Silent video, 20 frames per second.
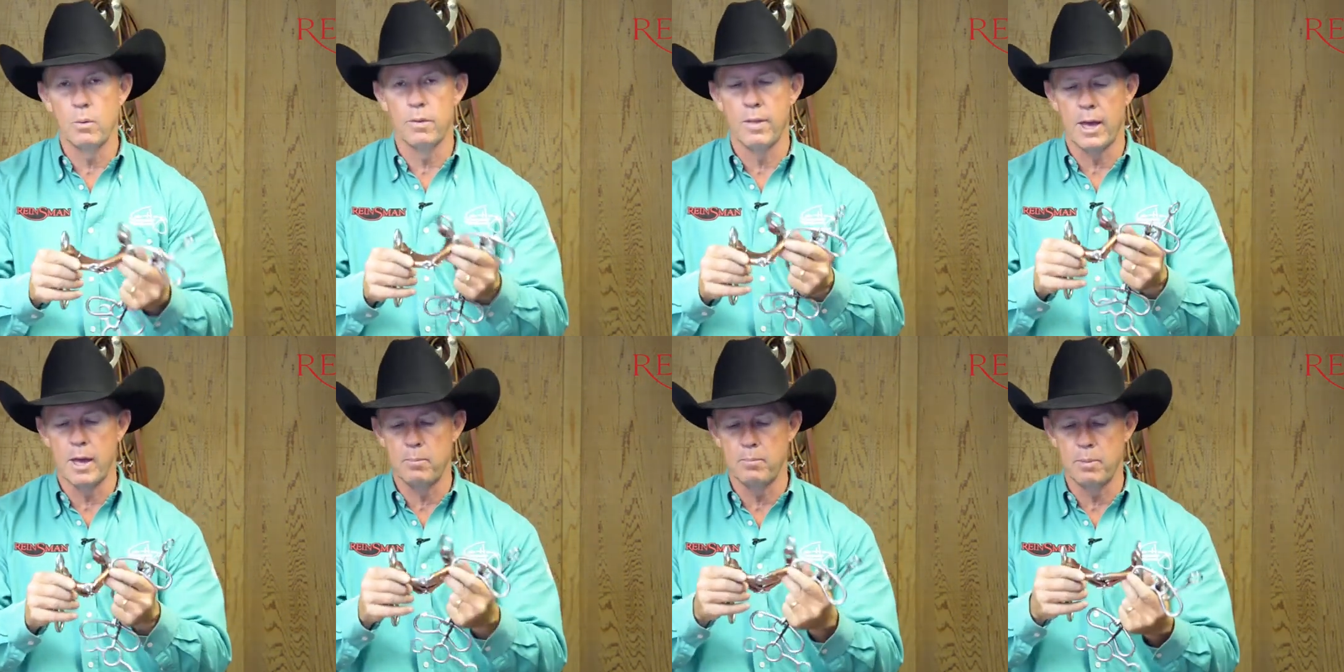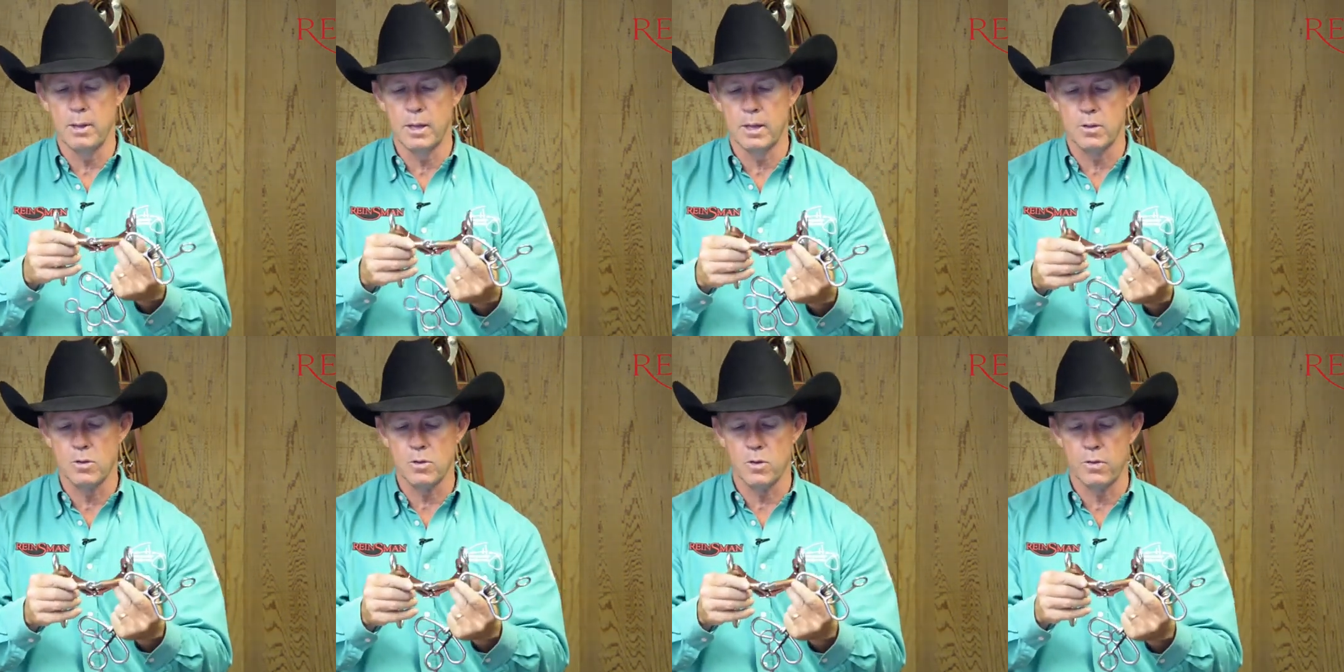with that
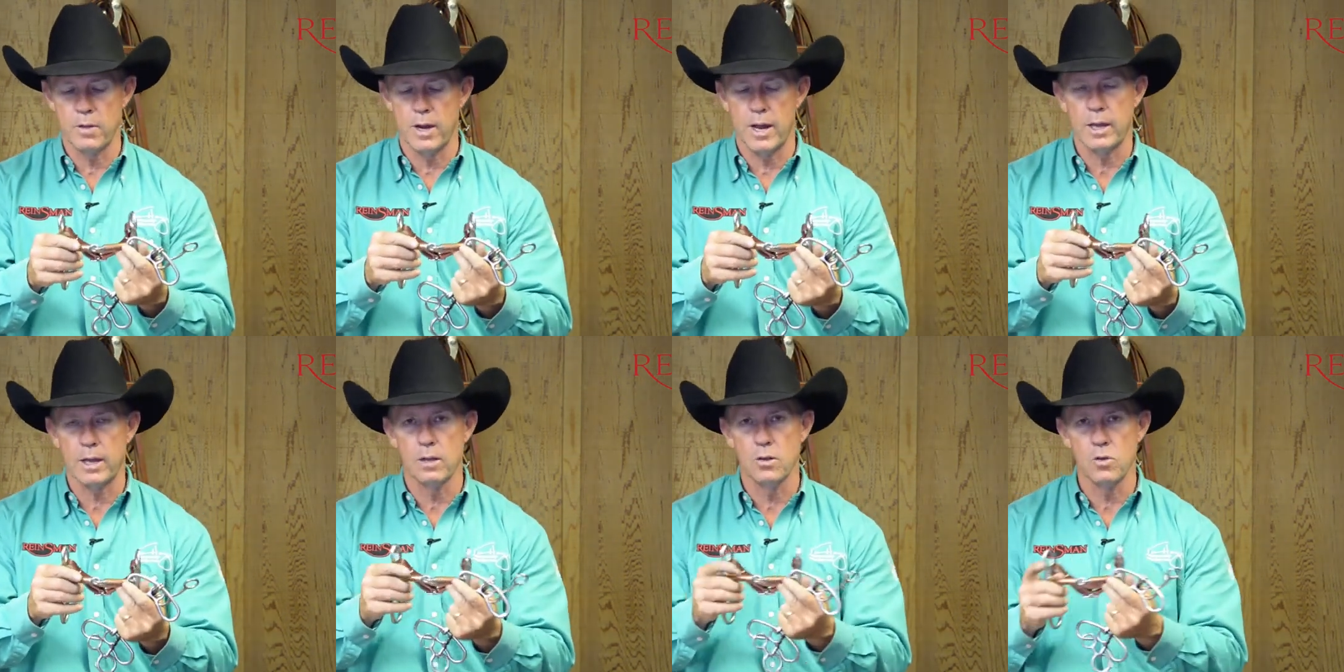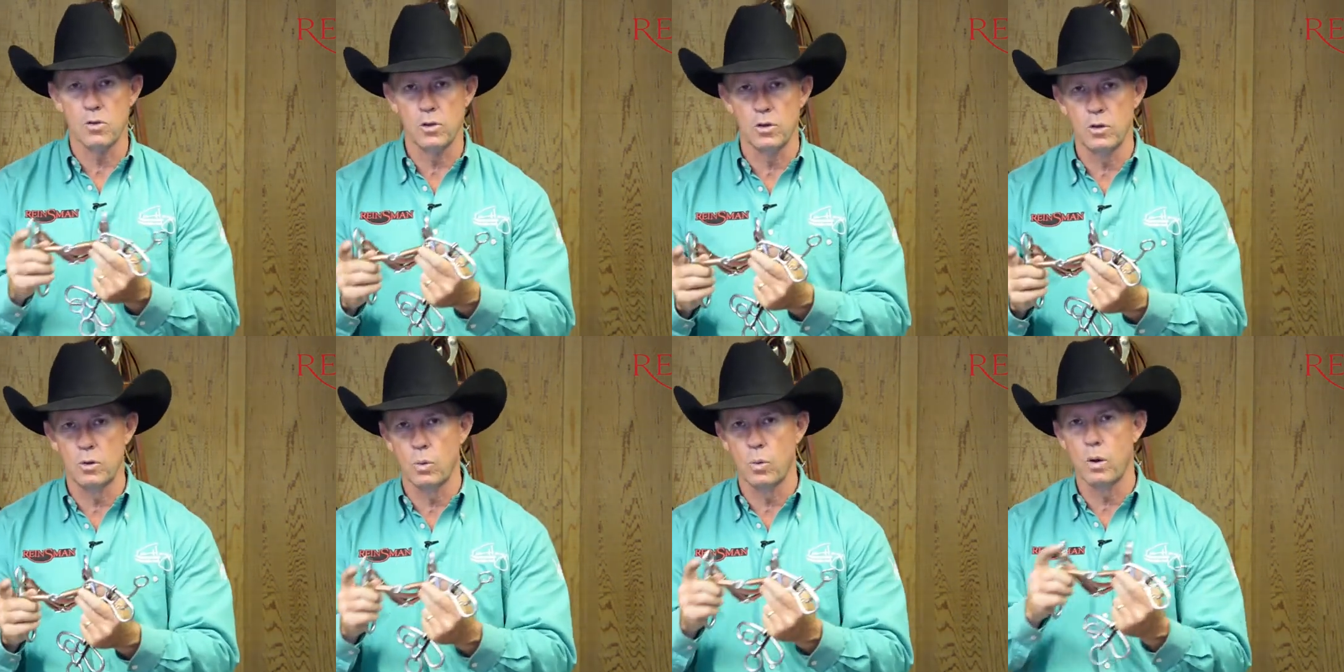bit so that I can
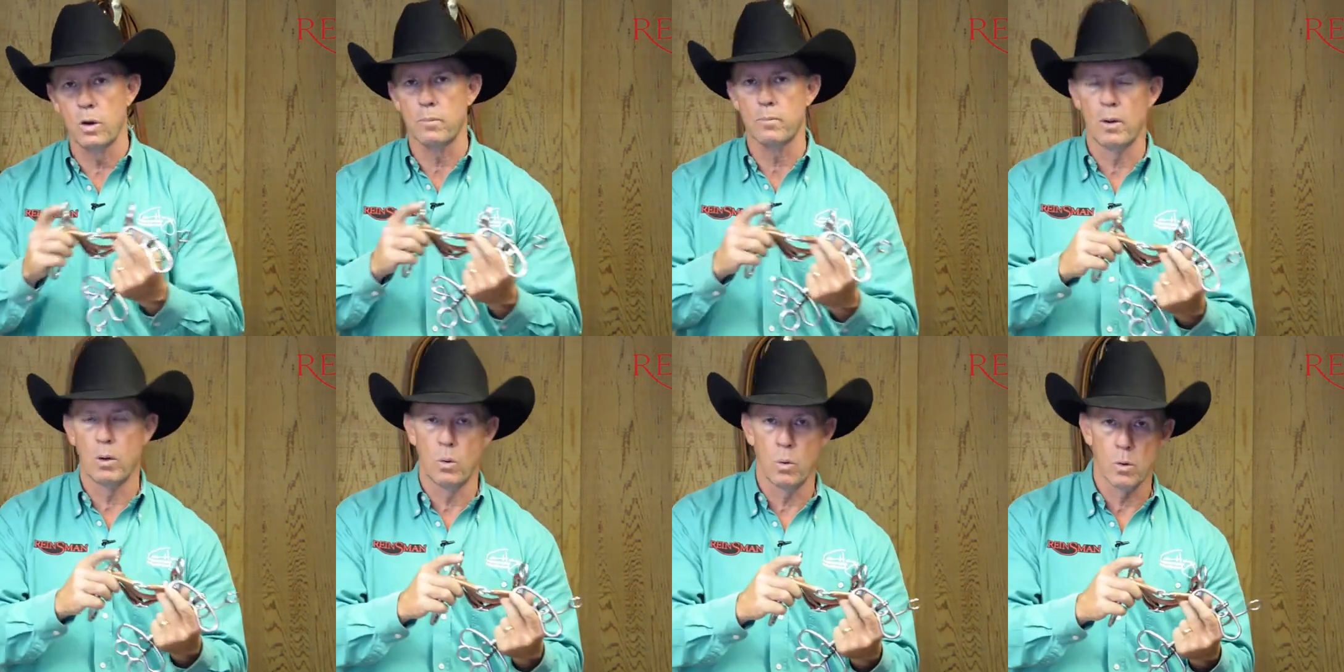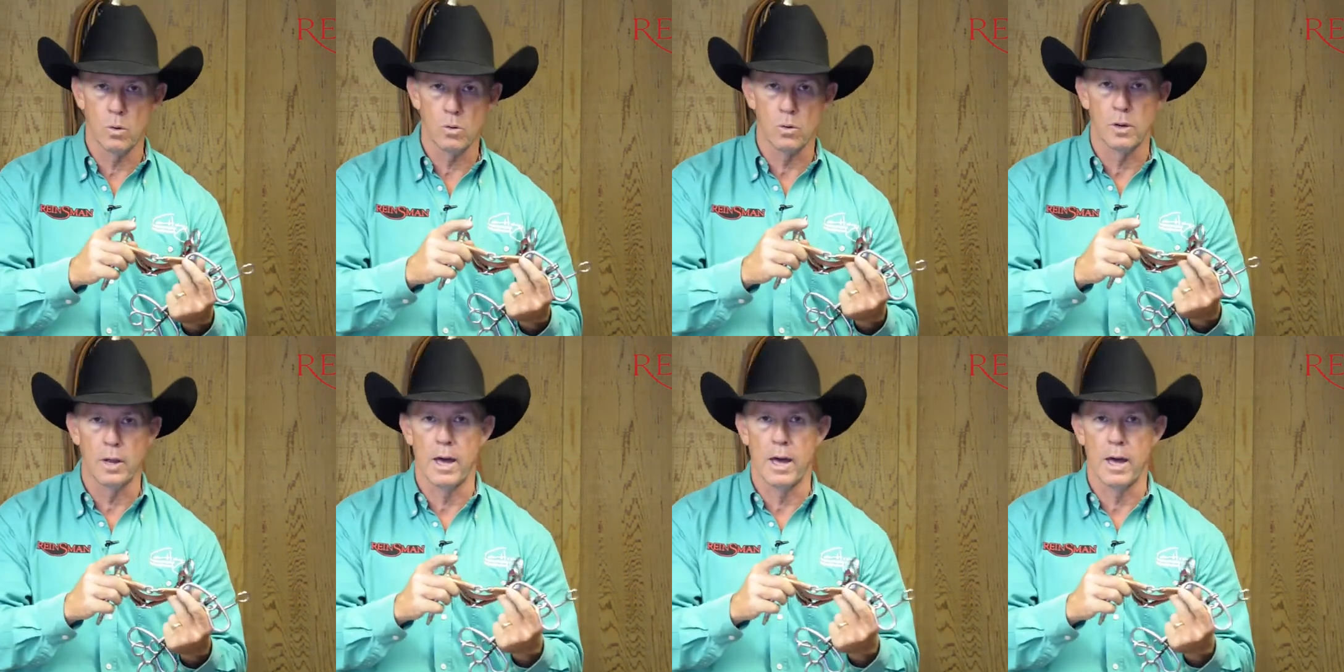still work my horse